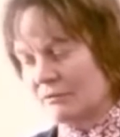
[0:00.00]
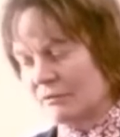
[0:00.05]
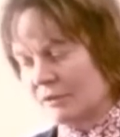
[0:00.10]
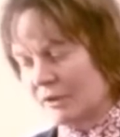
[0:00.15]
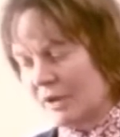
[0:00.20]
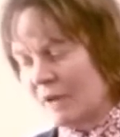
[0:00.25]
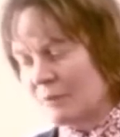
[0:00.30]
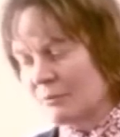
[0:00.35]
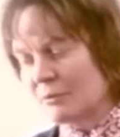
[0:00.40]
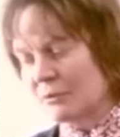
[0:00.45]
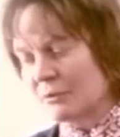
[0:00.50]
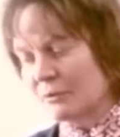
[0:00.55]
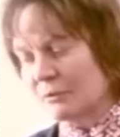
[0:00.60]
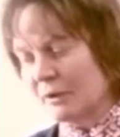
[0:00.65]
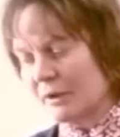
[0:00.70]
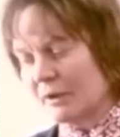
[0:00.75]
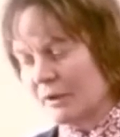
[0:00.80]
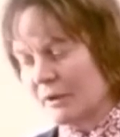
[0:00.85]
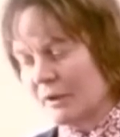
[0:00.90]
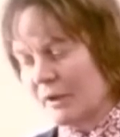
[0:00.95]

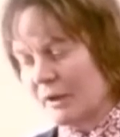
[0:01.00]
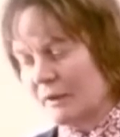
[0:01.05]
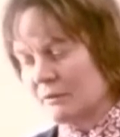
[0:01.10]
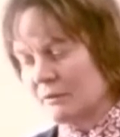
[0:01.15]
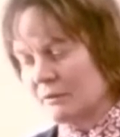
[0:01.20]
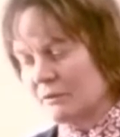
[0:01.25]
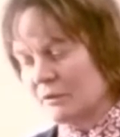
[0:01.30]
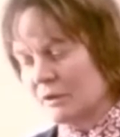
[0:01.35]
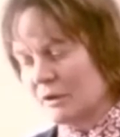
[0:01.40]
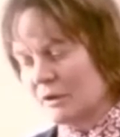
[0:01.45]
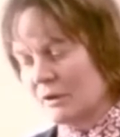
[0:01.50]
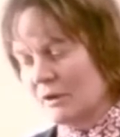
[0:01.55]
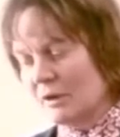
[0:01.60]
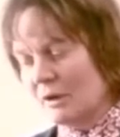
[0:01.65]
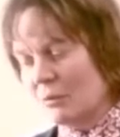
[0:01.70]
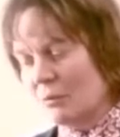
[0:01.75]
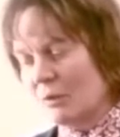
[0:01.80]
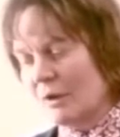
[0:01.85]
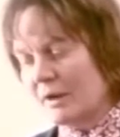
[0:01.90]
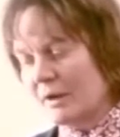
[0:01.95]
vocabulary and
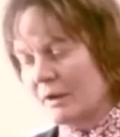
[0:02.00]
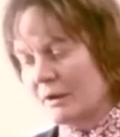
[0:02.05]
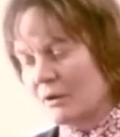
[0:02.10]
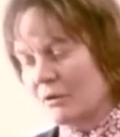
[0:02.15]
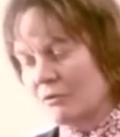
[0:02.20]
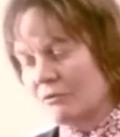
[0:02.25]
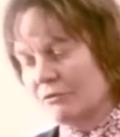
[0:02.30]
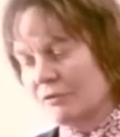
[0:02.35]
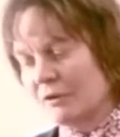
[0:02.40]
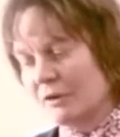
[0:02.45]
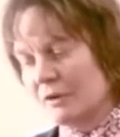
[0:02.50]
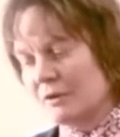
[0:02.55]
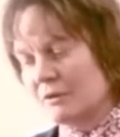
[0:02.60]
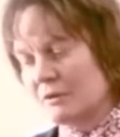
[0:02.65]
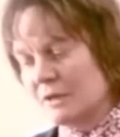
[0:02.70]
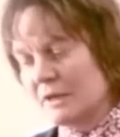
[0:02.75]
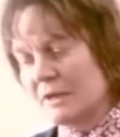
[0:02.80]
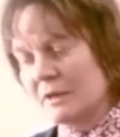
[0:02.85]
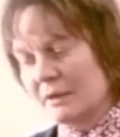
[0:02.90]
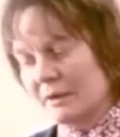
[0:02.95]
way of
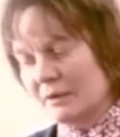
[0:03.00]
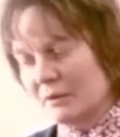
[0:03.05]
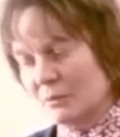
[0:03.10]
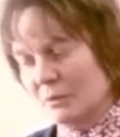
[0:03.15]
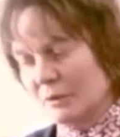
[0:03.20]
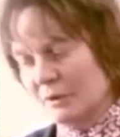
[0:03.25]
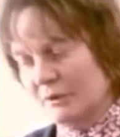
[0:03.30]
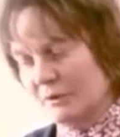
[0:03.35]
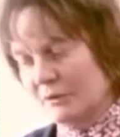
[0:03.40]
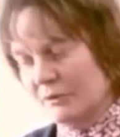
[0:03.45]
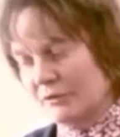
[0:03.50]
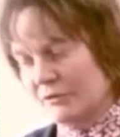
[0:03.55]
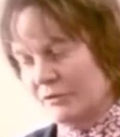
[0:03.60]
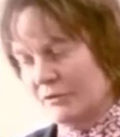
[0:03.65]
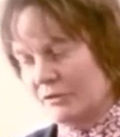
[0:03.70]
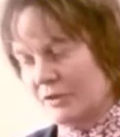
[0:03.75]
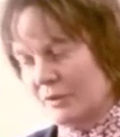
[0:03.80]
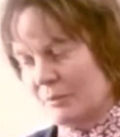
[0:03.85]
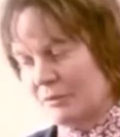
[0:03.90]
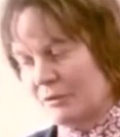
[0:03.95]
dealing with
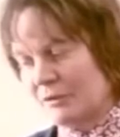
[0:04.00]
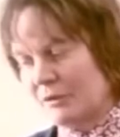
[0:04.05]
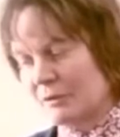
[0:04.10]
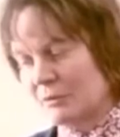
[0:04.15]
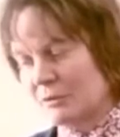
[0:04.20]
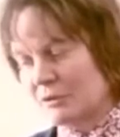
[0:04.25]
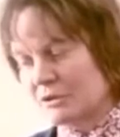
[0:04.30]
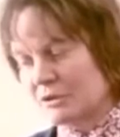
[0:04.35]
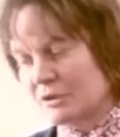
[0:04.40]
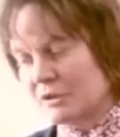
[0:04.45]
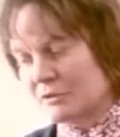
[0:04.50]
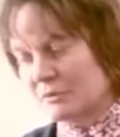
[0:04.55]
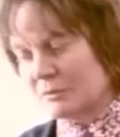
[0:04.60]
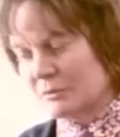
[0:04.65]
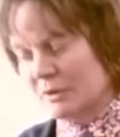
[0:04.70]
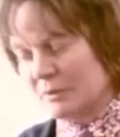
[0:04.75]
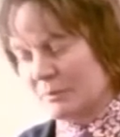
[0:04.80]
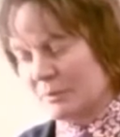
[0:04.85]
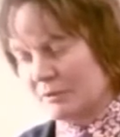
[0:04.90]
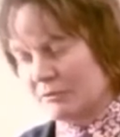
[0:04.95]
something which has
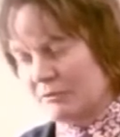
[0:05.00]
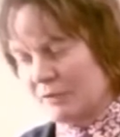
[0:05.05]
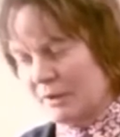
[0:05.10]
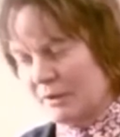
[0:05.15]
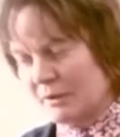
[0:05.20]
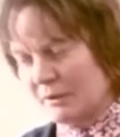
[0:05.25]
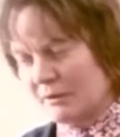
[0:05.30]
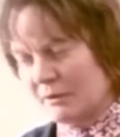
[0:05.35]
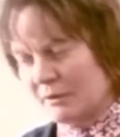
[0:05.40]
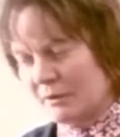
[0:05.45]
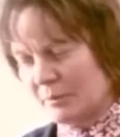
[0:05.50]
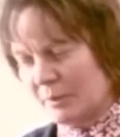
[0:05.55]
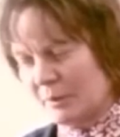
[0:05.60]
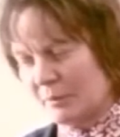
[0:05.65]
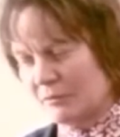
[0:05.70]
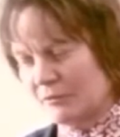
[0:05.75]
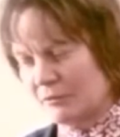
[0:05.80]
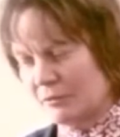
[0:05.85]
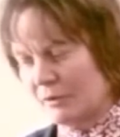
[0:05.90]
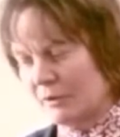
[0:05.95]
only been vaguely known
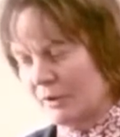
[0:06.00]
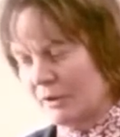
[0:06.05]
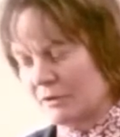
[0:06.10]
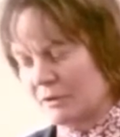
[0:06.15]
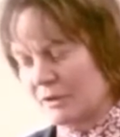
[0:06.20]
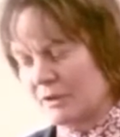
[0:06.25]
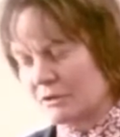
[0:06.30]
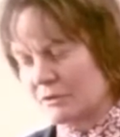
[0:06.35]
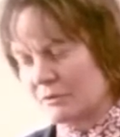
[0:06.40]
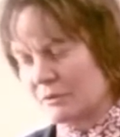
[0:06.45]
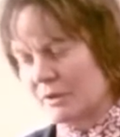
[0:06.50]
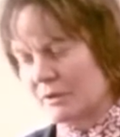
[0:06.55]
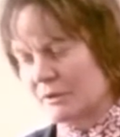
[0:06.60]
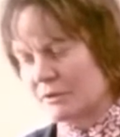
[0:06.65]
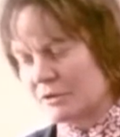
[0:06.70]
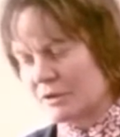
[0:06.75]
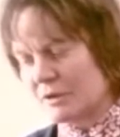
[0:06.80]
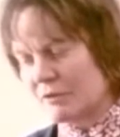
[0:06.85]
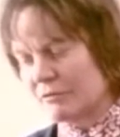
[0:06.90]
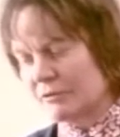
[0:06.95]
about before. He's a great
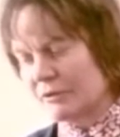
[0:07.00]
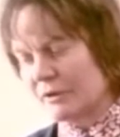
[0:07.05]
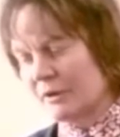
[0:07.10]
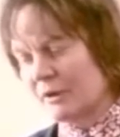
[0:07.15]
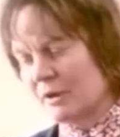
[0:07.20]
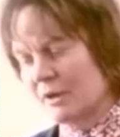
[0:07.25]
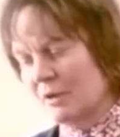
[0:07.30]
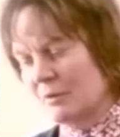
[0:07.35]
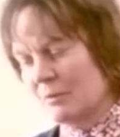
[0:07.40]
discoverer.